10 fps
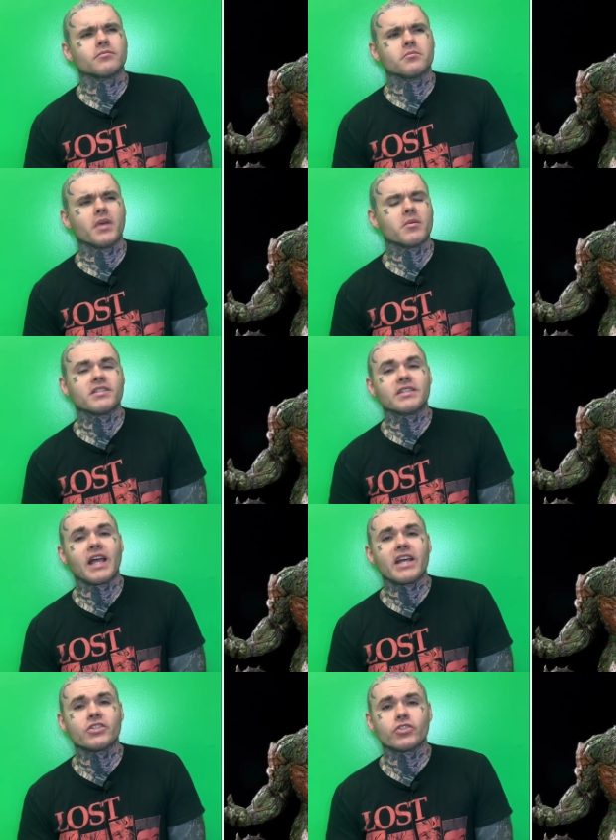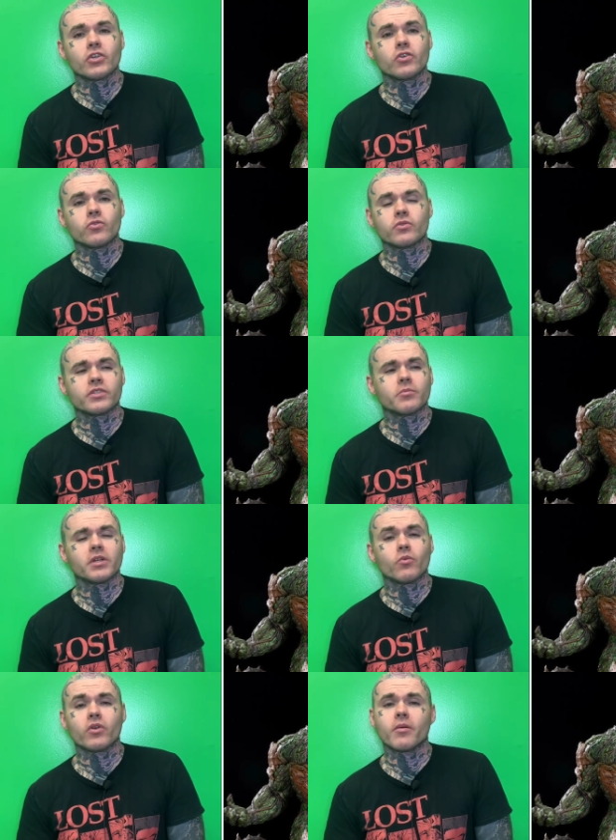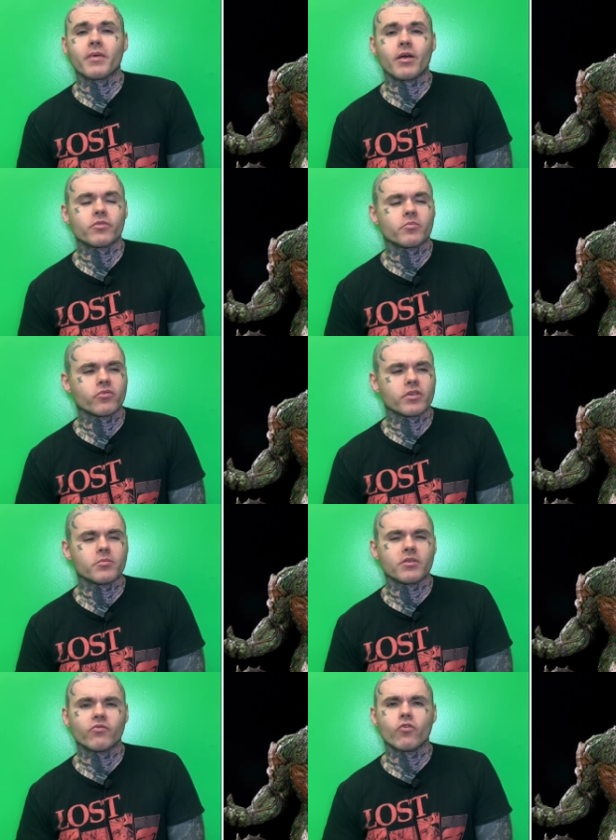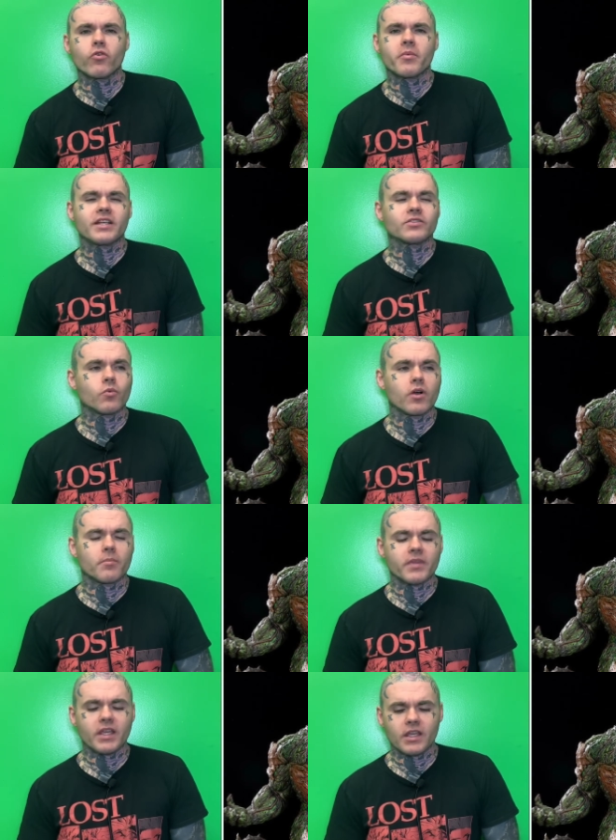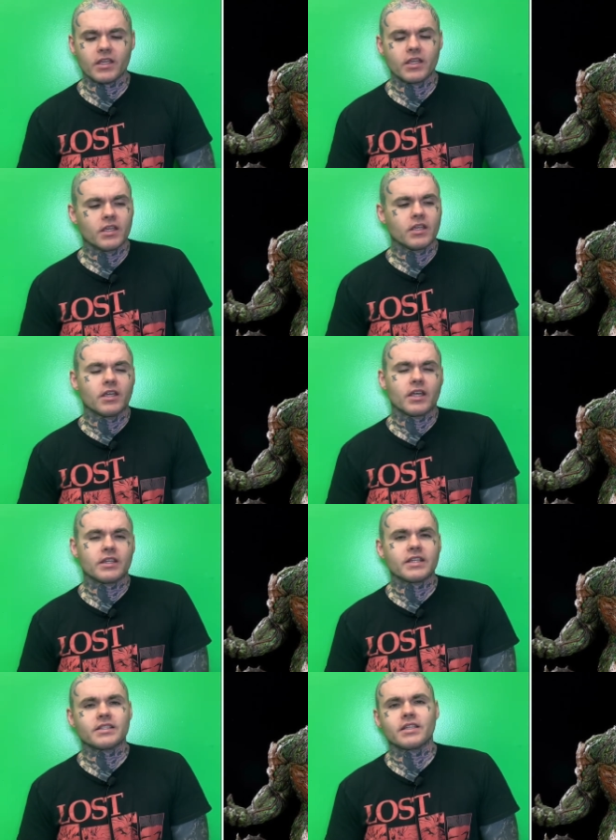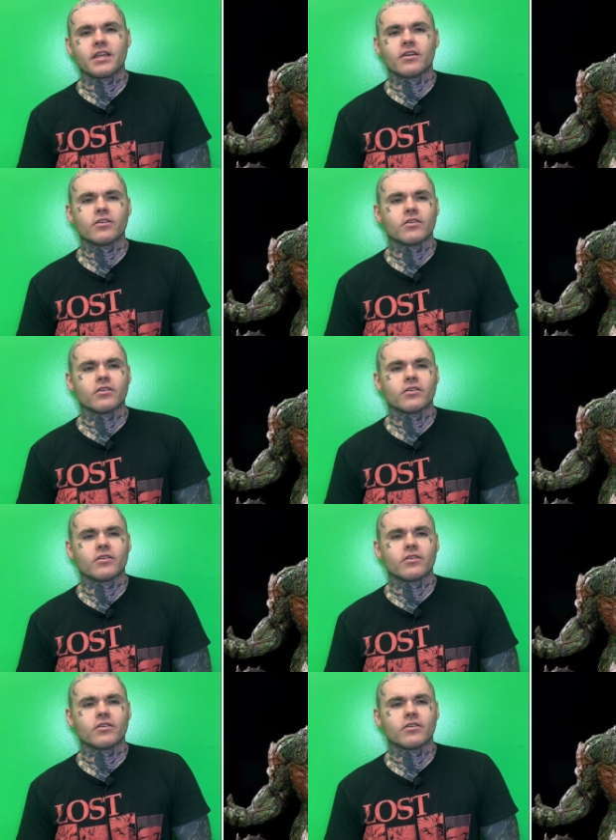maybe Sideshow or somebody would come out with a premium format Swamp Thing at that scale,